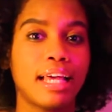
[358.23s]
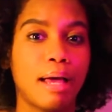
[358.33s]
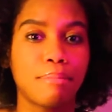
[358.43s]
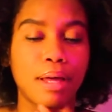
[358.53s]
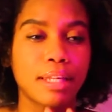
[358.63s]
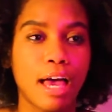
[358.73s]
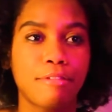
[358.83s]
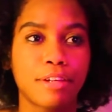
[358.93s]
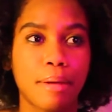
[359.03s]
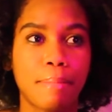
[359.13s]
I'm not
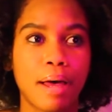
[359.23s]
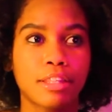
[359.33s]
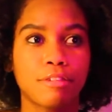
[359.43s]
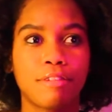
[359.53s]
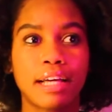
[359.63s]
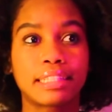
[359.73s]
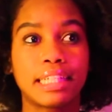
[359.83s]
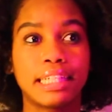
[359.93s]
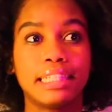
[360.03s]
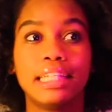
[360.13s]
laughing about the fact
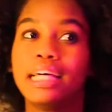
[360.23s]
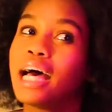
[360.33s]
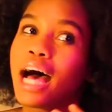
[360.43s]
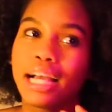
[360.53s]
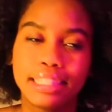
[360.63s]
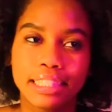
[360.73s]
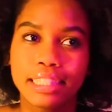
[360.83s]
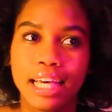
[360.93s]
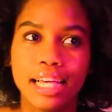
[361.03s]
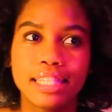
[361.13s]
that I
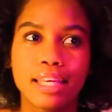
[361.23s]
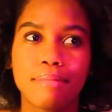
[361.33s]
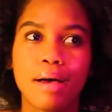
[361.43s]
declined him.